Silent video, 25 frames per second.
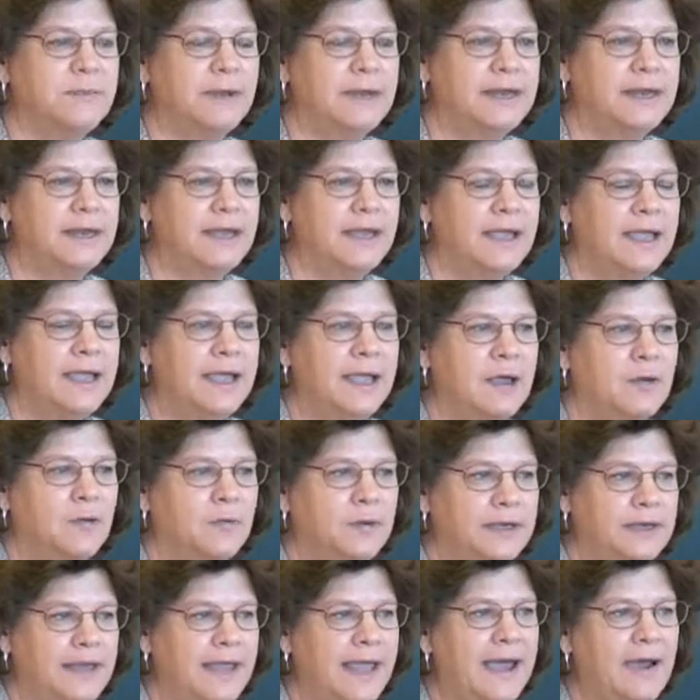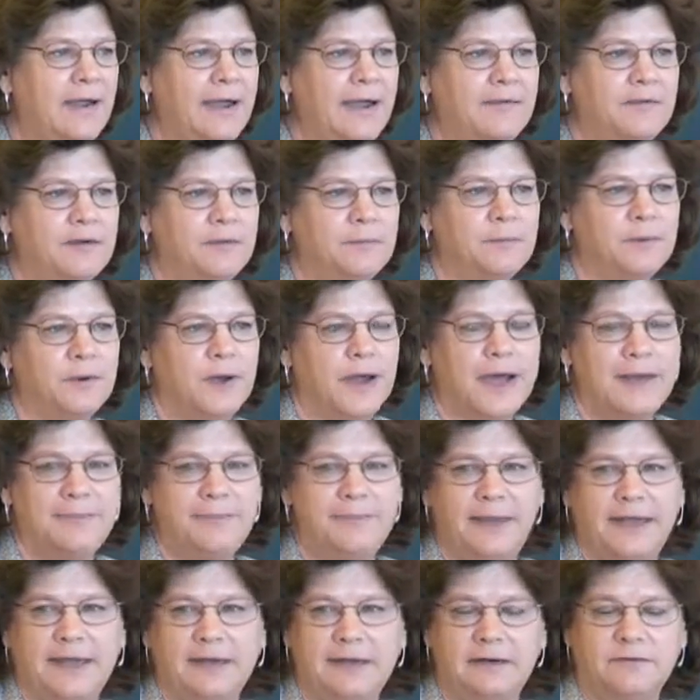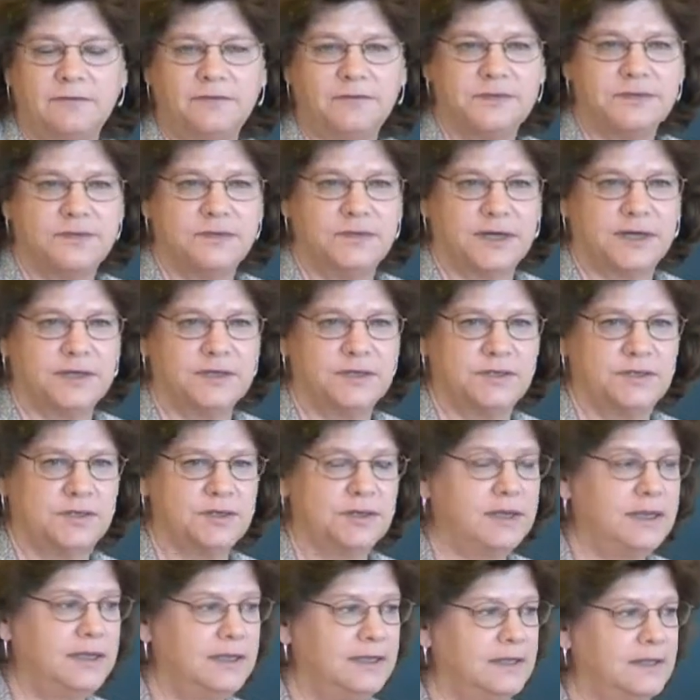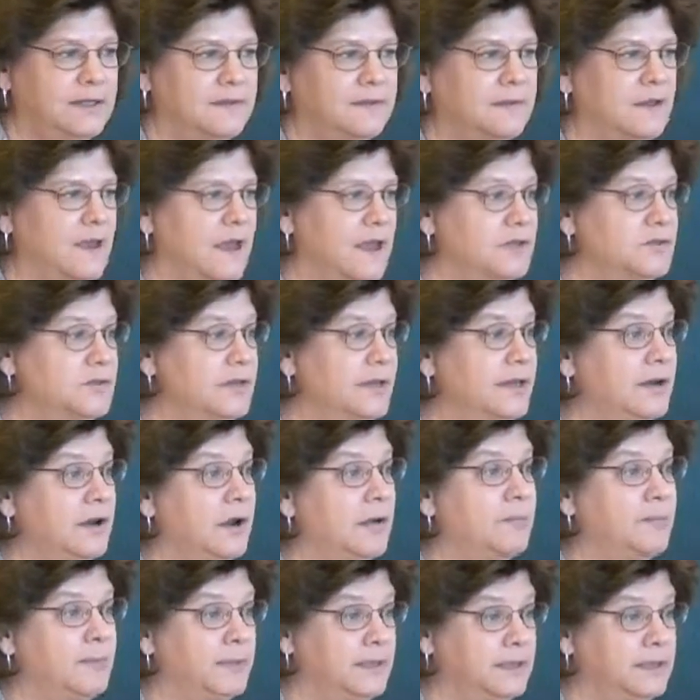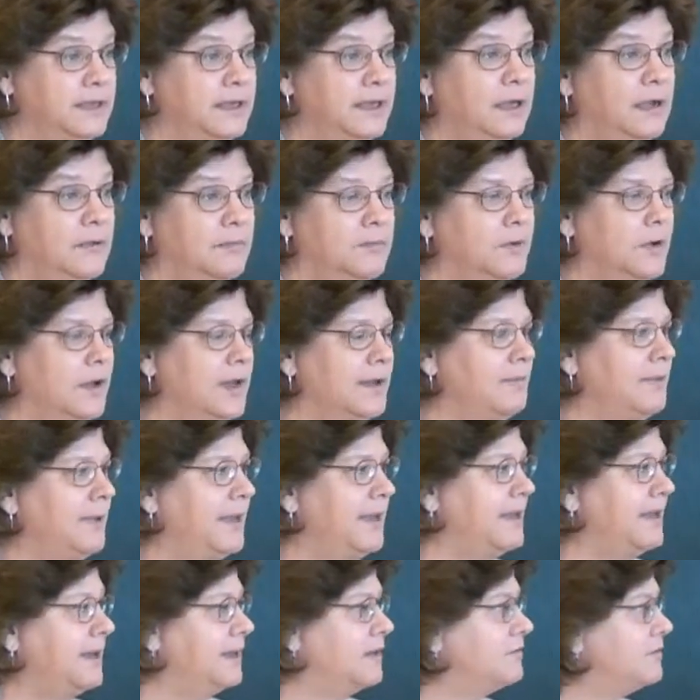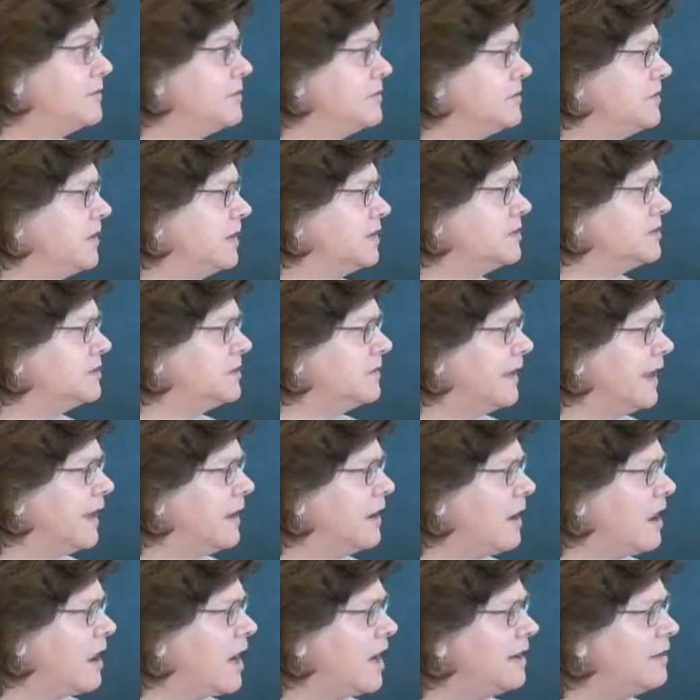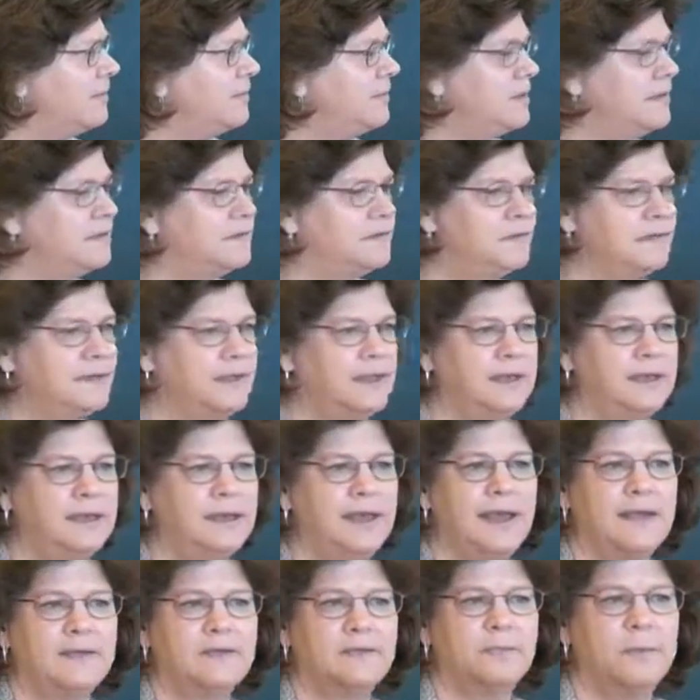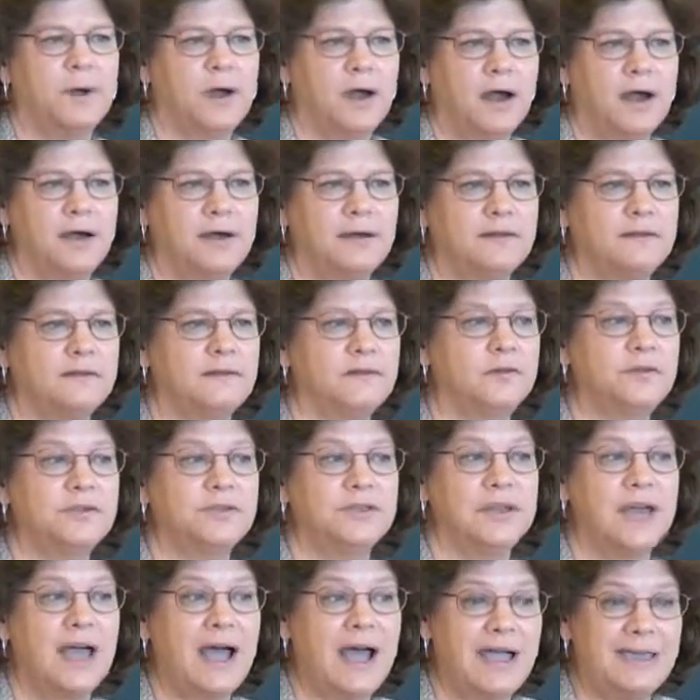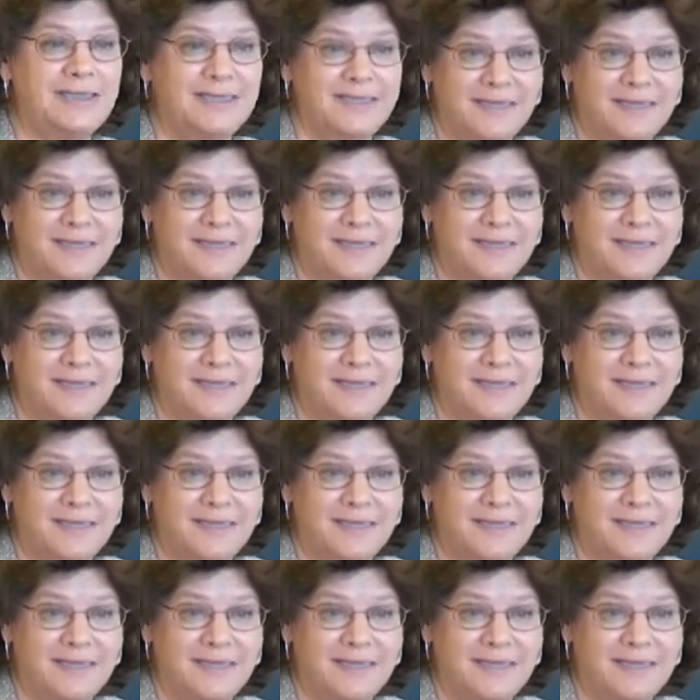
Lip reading: But we now have a broadband infrastructure in this country, and are building a broadband infrastructure that ought to be seen as part of the solution. I